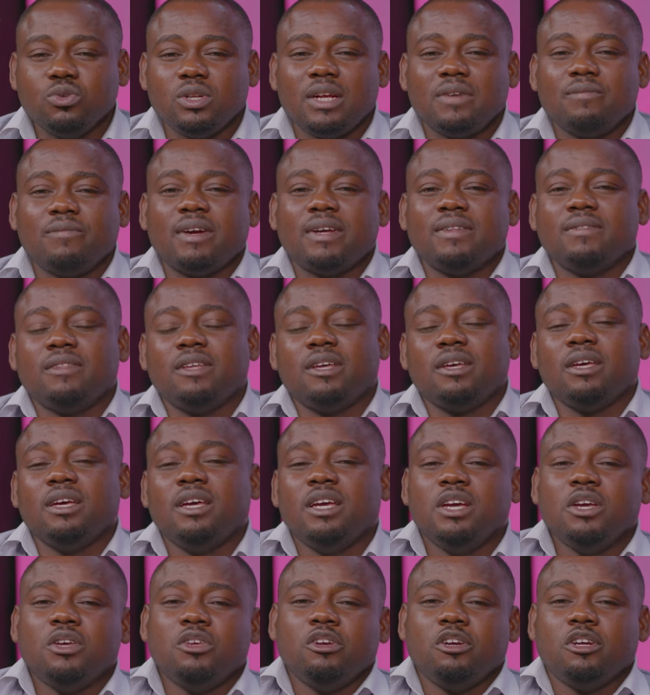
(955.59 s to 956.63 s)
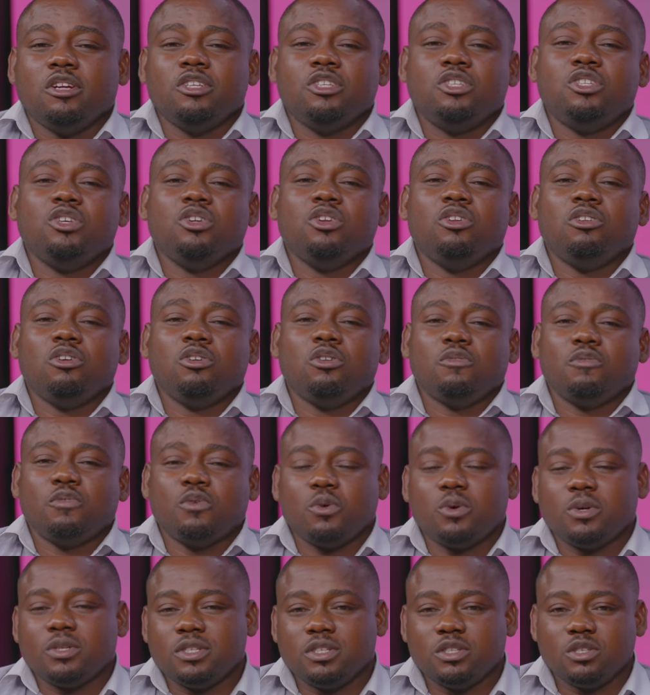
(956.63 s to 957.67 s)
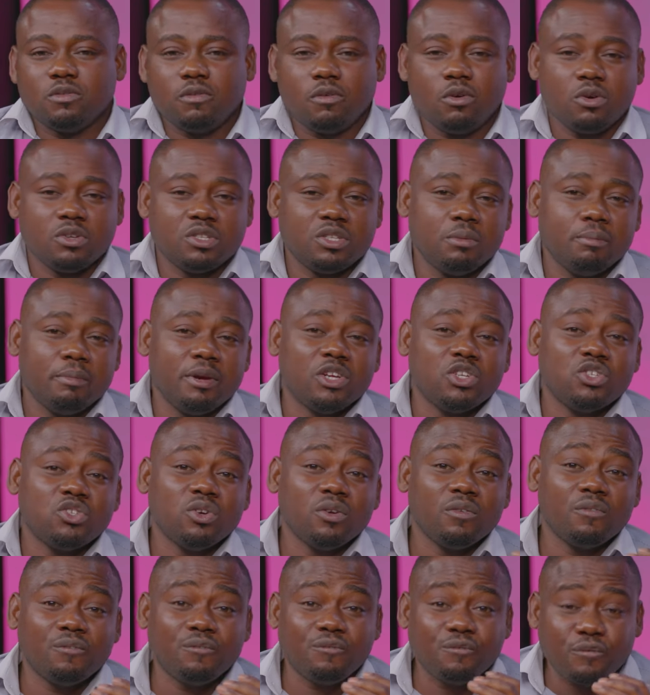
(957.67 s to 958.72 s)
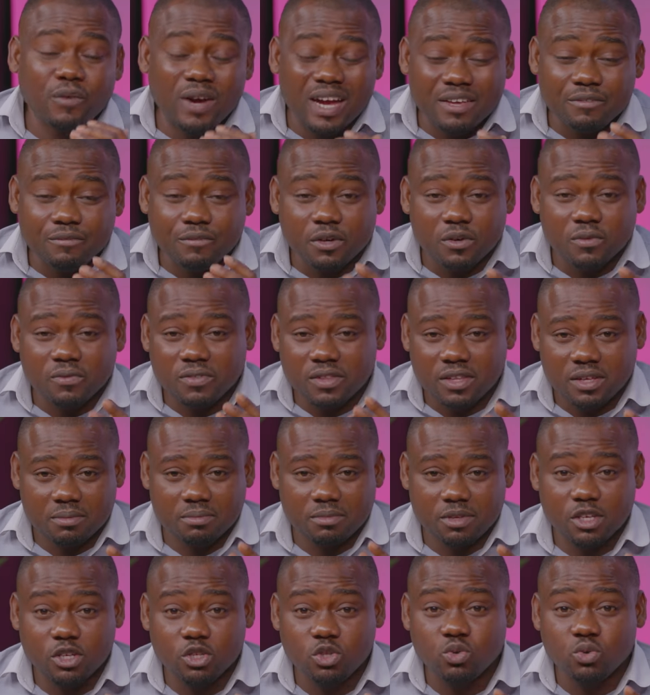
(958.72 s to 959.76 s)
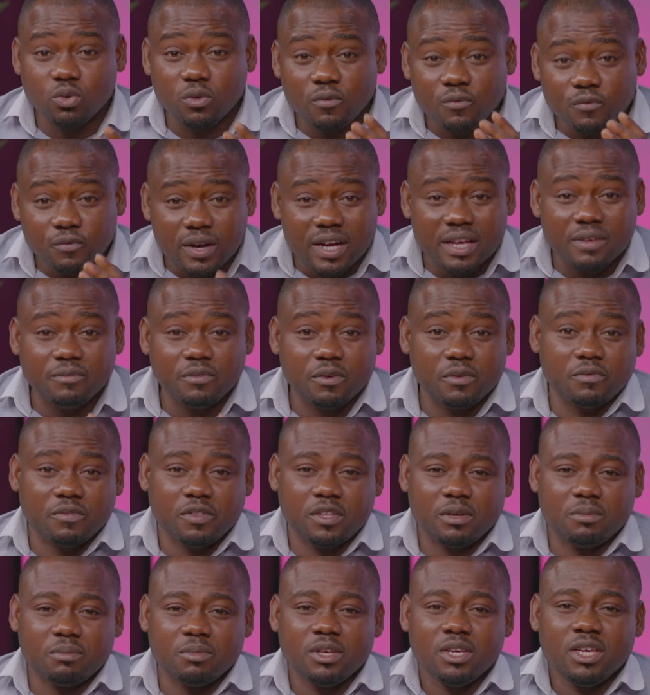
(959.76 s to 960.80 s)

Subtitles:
And right there, you can see a lot of courses. Of course, he mentioned five of them. He took five of them.